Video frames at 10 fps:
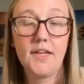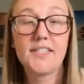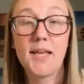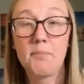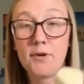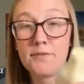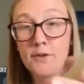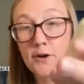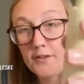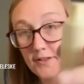tape over
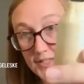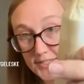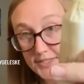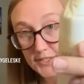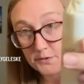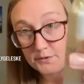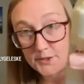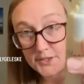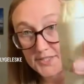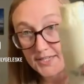all the lids too,
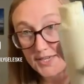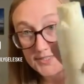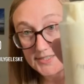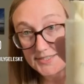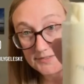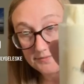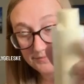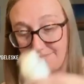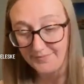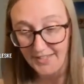just in case.
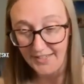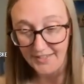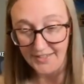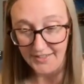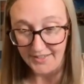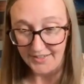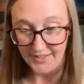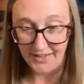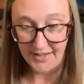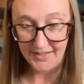
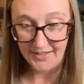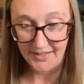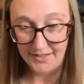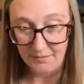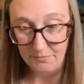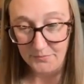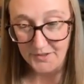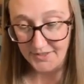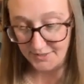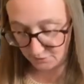I
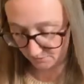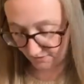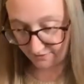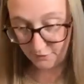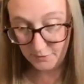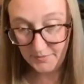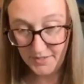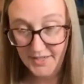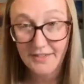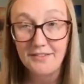really don't want all
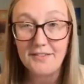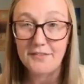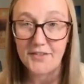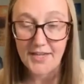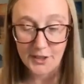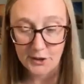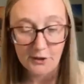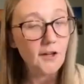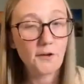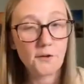my vacation
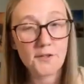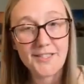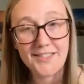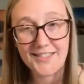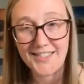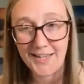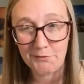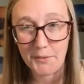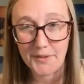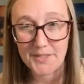clothes to get
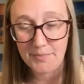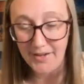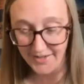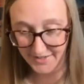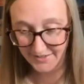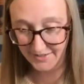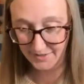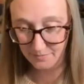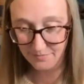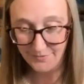ruined by
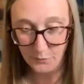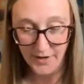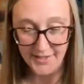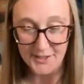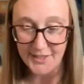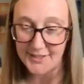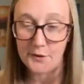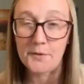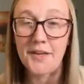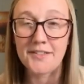white
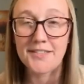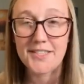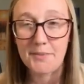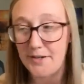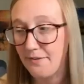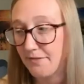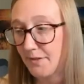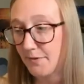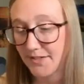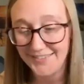gesso getting smeared
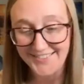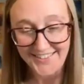everywhere.